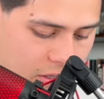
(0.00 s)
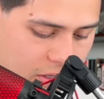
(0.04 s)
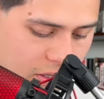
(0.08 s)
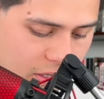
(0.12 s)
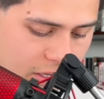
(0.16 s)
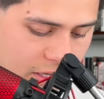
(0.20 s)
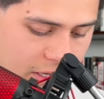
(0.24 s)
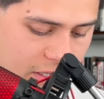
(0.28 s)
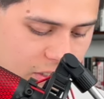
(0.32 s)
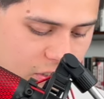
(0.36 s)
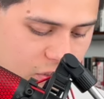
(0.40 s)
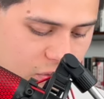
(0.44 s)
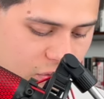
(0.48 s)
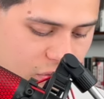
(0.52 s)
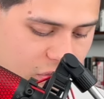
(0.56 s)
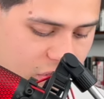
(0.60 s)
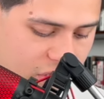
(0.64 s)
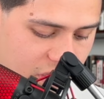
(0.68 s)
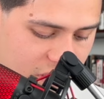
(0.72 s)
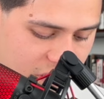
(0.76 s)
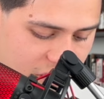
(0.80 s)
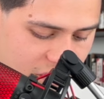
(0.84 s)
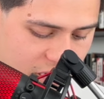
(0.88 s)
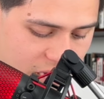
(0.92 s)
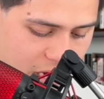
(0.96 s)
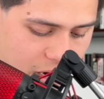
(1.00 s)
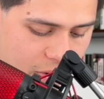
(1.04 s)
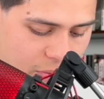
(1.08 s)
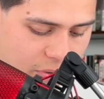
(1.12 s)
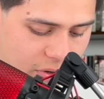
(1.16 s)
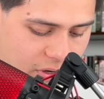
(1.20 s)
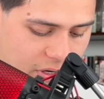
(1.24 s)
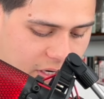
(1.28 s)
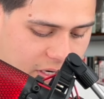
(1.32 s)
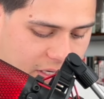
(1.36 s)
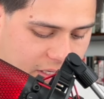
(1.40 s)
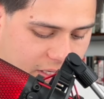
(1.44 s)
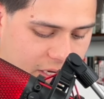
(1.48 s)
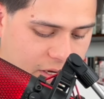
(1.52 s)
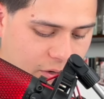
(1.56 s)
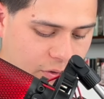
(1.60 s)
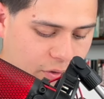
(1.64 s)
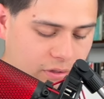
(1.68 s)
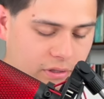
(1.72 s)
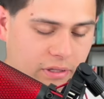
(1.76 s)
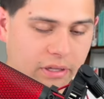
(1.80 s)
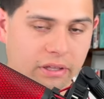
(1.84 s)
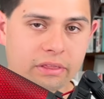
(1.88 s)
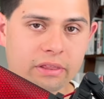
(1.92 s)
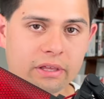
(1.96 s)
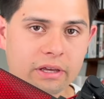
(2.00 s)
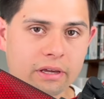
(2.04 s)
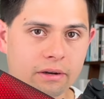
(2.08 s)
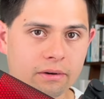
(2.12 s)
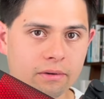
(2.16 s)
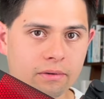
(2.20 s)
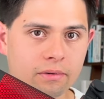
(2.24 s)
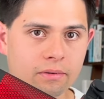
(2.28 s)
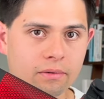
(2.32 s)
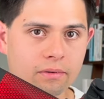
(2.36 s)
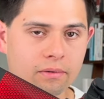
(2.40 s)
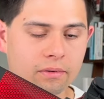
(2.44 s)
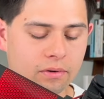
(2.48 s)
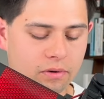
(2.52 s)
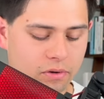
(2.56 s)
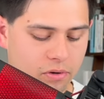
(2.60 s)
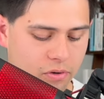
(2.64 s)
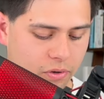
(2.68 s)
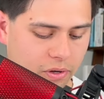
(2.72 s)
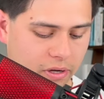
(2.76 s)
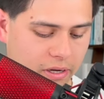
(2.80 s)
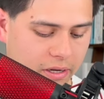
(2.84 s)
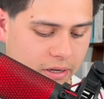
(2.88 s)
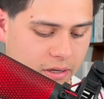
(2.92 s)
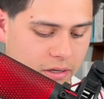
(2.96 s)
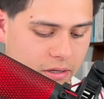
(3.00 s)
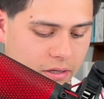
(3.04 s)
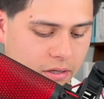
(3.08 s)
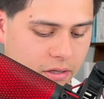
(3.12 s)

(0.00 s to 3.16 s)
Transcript: And so this is how we're going to calculate that. Okay.